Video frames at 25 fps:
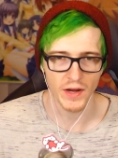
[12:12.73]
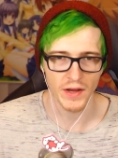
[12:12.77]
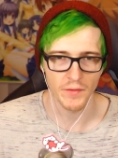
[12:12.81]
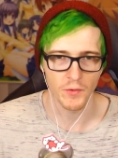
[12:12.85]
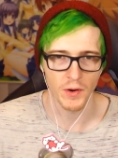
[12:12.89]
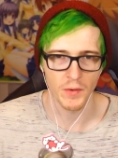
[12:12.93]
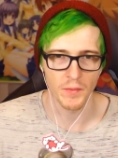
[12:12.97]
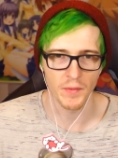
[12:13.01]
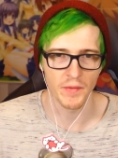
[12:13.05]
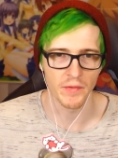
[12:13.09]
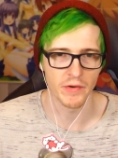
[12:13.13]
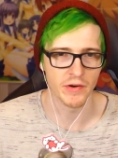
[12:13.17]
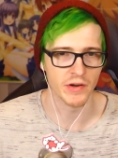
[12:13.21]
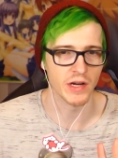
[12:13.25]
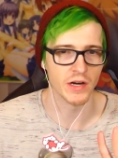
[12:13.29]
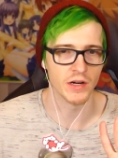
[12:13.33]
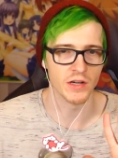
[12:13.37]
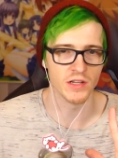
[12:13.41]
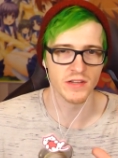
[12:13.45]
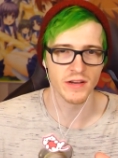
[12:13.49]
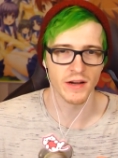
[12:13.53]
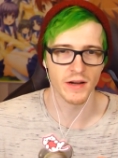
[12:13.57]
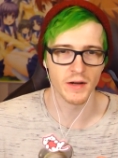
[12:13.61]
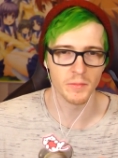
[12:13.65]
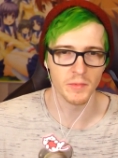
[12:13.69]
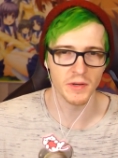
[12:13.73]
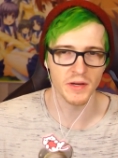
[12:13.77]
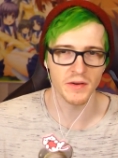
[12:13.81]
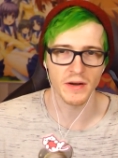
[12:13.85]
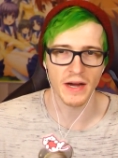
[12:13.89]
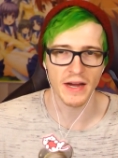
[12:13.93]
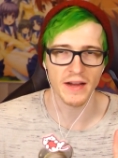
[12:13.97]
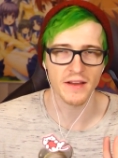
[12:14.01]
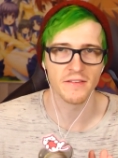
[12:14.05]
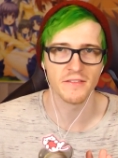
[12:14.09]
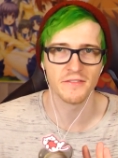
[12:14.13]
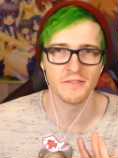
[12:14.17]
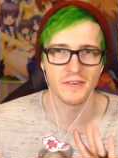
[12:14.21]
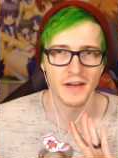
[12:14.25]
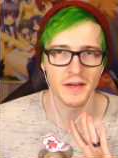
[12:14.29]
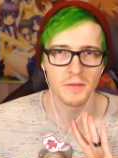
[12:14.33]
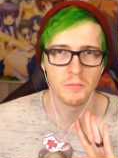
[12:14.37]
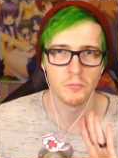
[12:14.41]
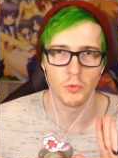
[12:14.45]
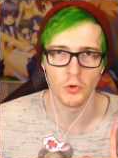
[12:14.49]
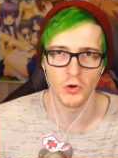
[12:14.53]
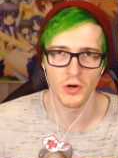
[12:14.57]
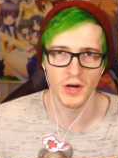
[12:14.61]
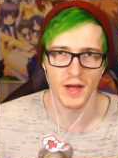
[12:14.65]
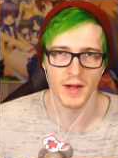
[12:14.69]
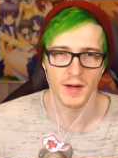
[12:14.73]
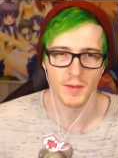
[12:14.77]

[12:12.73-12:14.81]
Wait, wait, wait, wait. Are you telling me I can find more